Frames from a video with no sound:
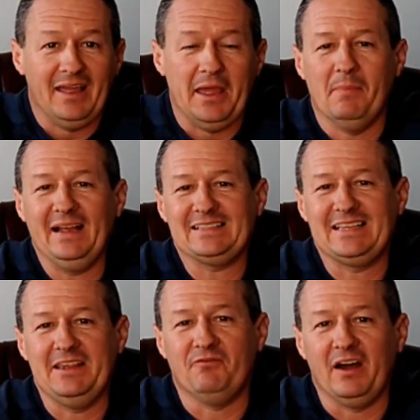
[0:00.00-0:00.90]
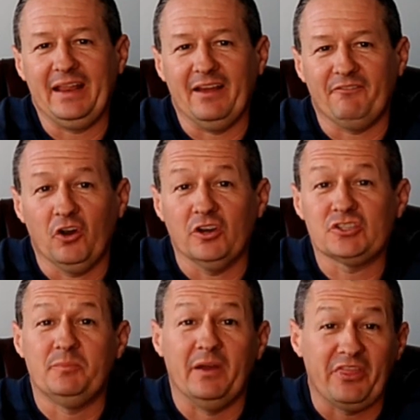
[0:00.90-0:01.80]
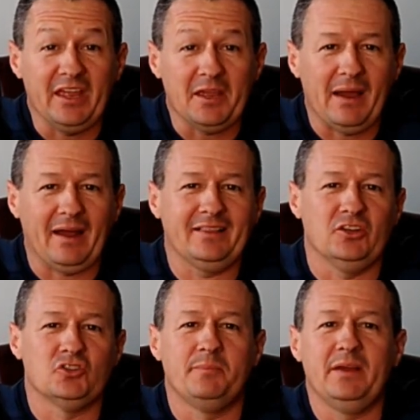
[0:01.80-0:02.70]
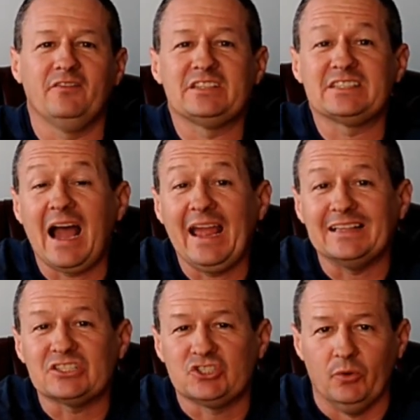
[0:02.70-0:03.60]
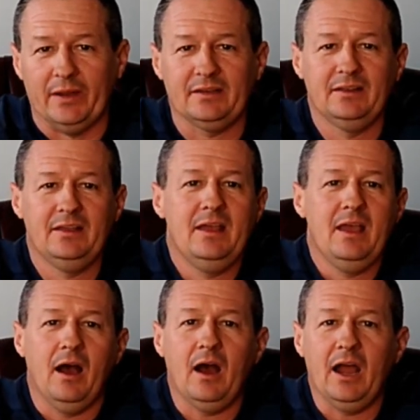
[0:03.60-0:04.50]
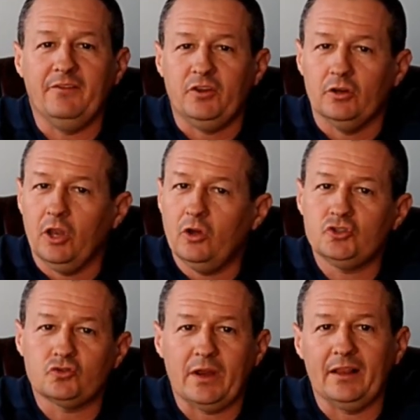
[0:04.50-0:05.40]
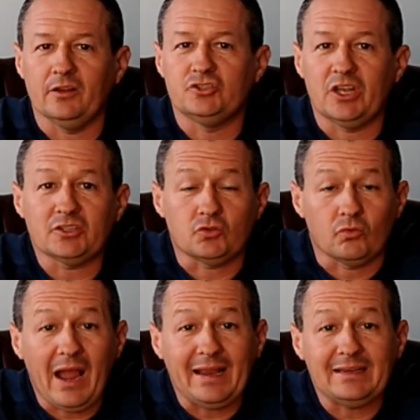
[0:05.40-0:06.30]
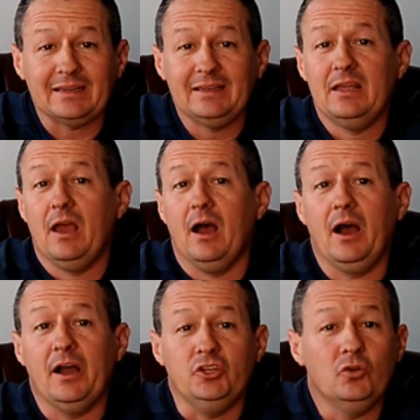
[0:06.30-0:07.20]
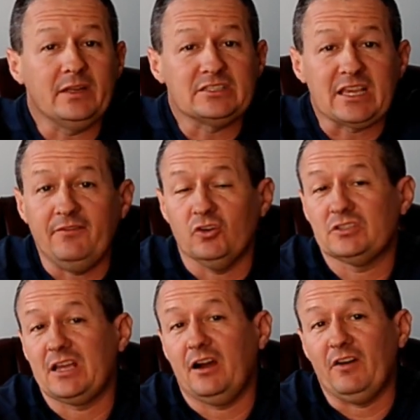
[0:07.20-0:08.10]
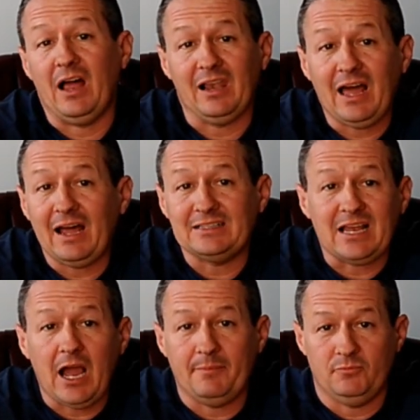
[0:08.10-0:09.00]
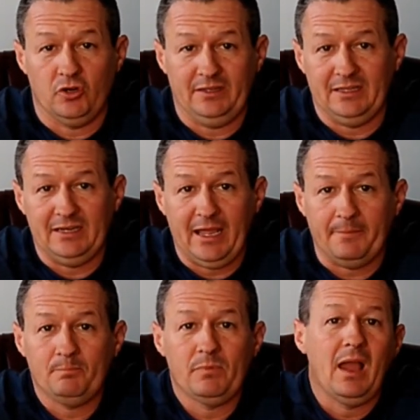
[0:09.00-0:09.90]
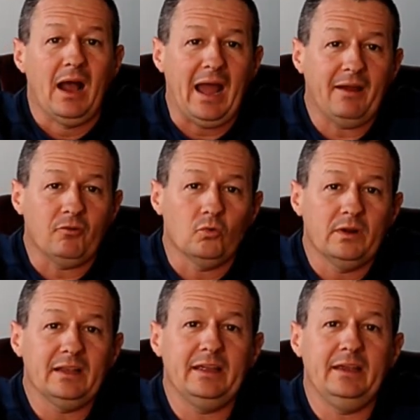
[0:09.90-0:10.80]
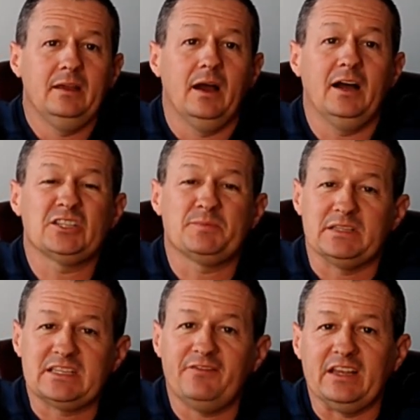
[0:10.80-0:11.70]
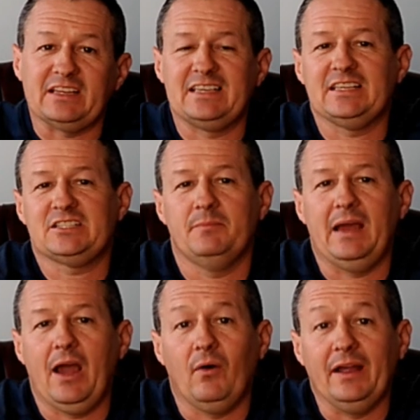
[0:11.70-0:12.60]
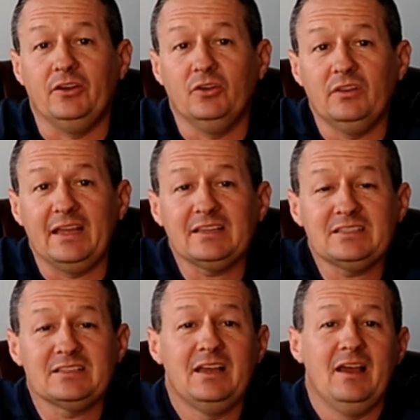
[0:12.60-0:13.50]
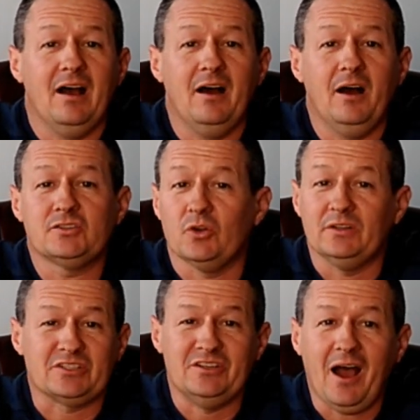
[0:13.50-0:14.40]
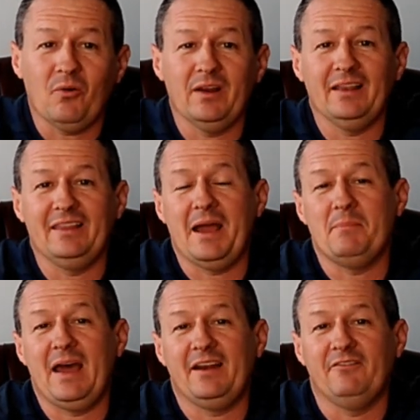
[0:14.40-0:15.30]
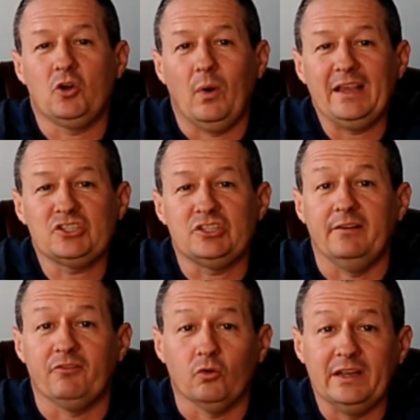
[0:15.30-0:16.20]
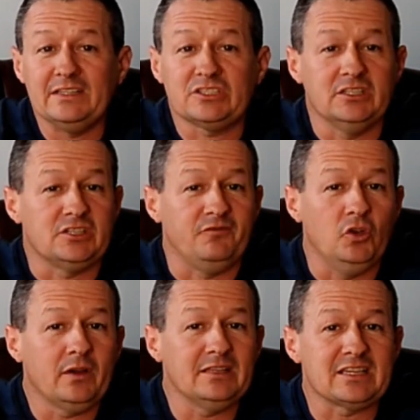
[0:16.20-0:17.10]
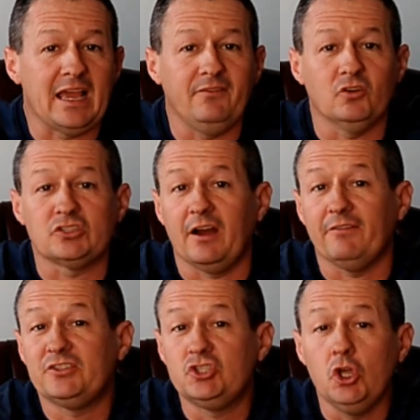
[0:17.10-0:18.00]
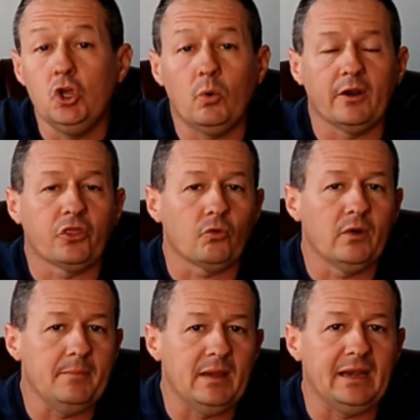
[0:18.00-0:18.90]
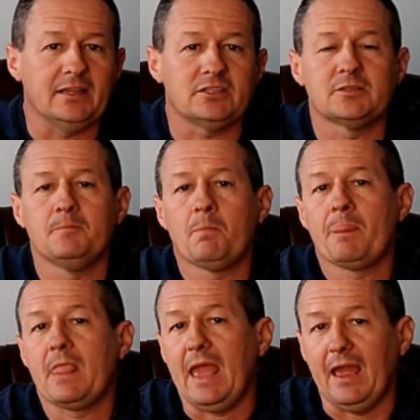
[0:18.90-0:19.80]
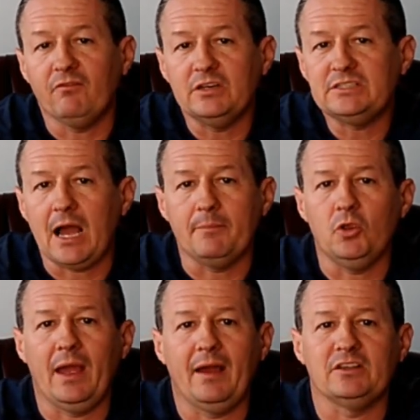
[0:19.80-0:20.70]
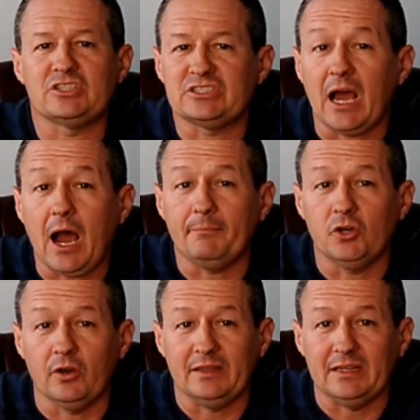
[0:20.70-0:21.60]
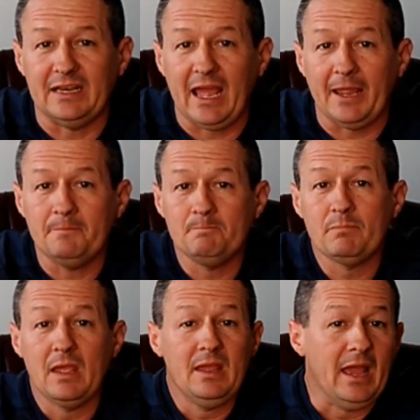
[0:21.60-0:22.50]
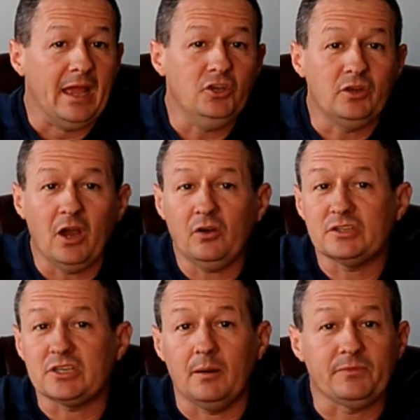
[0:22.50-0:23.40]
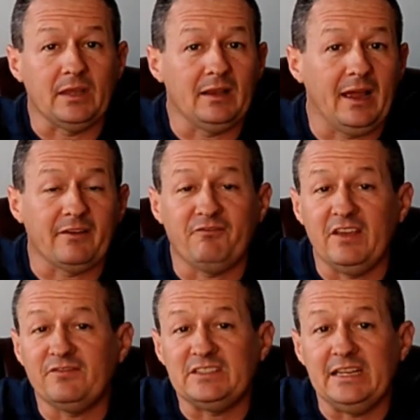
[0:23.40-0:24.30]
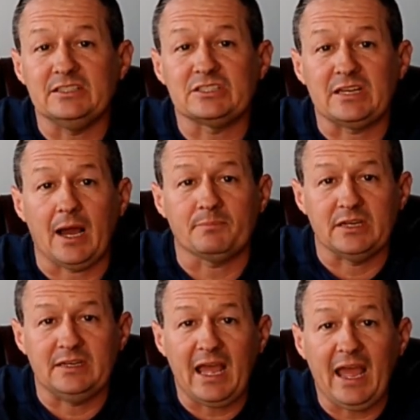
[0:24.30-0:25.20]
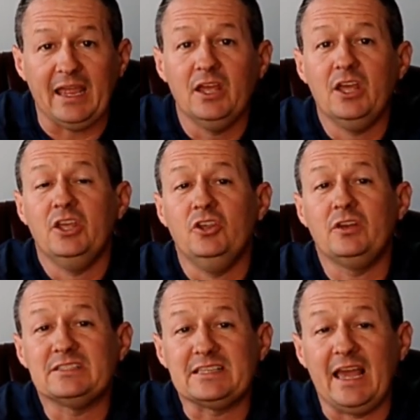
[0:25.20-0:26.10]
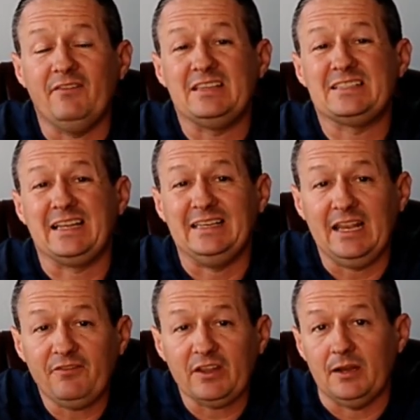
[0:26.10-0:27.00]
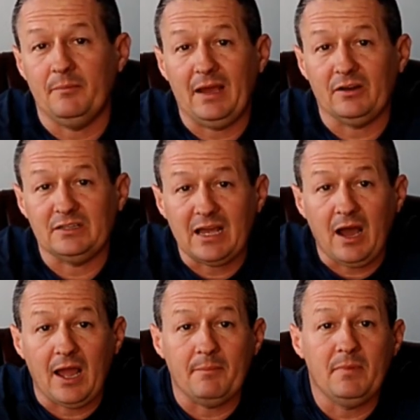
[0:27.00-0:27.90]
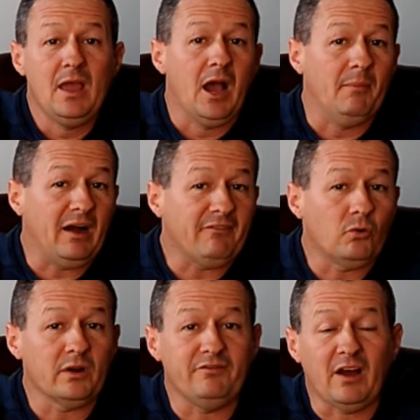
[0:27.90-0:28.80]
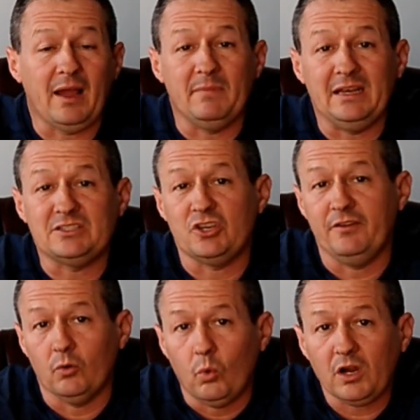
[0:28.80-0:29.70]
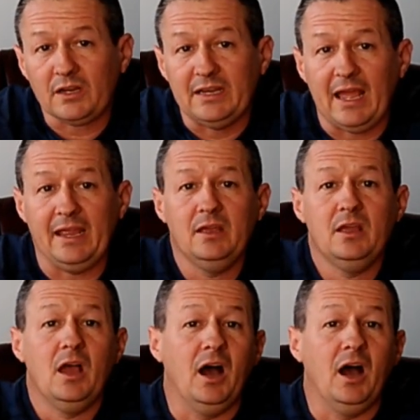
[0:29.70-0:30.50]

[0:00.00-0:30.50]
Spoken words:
It might seem funny at first, but think about it, there's a bit of science to it. If you load your trailer just right, you can save yourself a lot of time during the day. I have a really specific system of how I do this, so it's not really that bad of a question. For instance, if you can save yourself 2 or 3 minutes every time you have a stop during the day, and you go to something like 15 stops a day, you can save a significant amount of time, about 45 minutes of your workday,